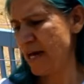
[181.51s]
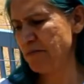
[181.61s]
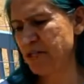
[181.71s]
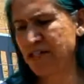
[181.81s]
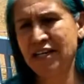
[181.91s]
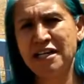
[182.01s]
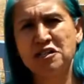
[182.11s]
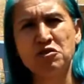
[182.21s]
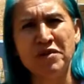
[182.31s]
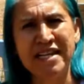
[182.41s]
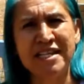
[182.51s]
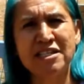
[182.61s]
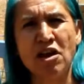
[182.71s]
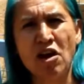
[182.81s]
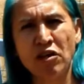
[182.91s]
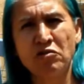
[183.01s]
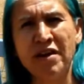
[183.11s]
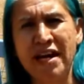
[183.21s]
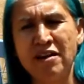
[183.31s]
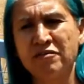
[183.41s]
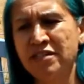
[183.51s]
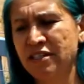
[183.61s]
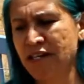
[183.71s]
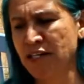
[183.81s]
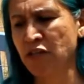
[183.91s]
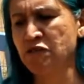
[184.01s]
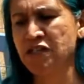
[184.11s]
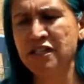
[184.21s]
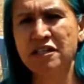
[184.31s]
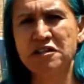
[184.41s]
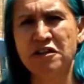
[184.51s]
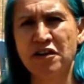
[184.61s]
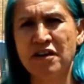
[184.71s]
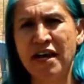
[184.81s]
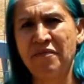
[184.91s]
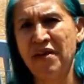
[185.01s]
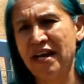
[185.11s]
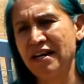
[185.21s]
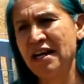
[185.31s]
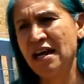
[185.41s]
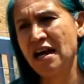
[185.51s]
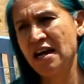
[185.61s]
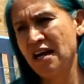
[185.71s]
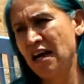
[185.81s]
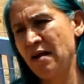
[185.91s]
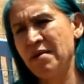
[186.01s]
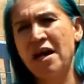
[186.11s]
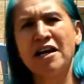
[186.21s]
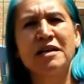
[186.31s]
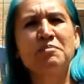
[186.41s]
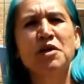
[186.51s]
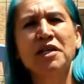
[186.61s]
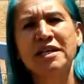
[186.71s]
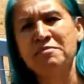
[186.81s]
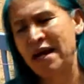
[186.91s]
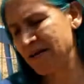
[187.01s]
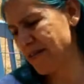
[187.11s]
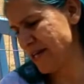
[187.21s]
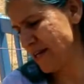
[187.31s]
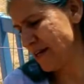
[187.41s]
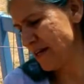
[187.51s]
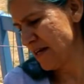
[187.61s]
I'm just going to squeeze all around and loosen the dirt, and then I'm not going to pull it by the